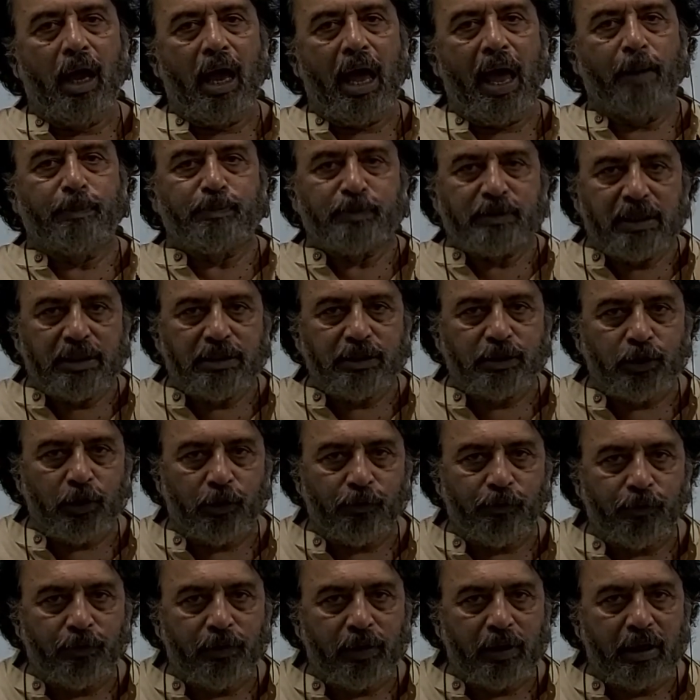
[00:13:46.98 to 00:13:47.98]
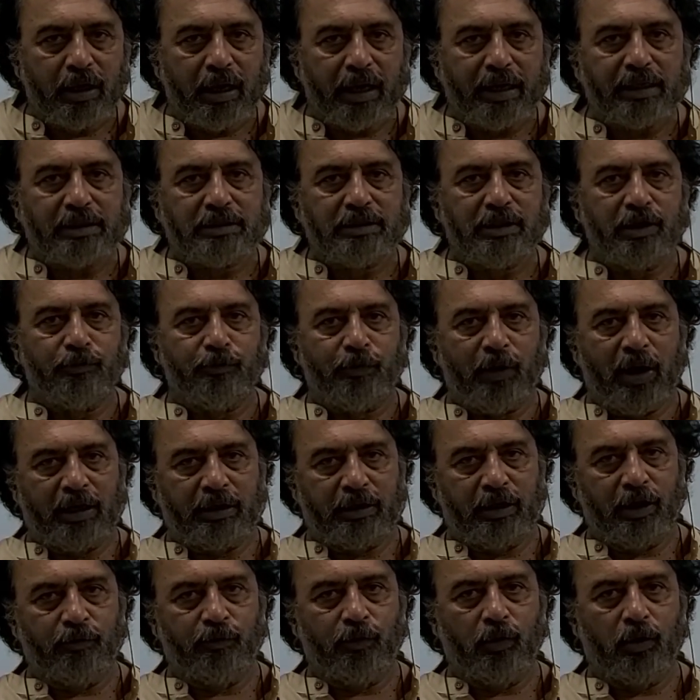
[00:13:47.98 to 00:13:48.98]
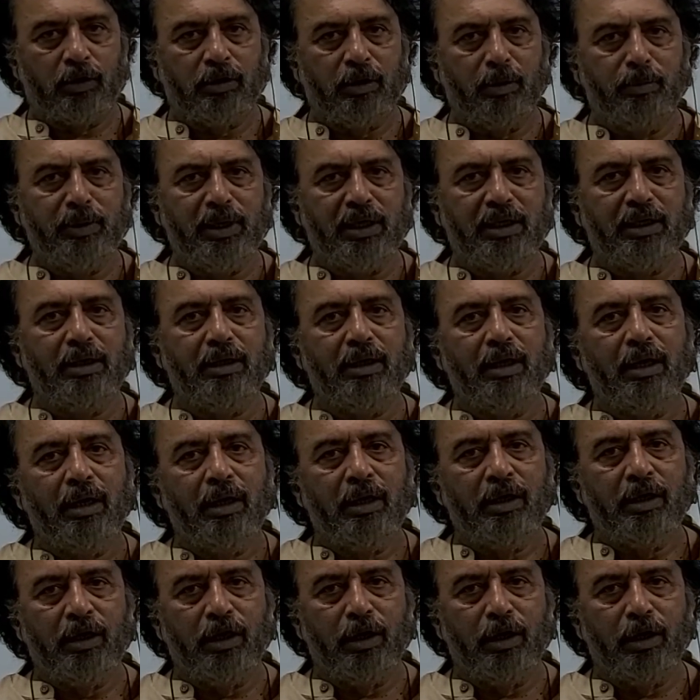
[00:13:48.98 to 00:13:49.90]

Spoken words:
absence of correction factor for the mean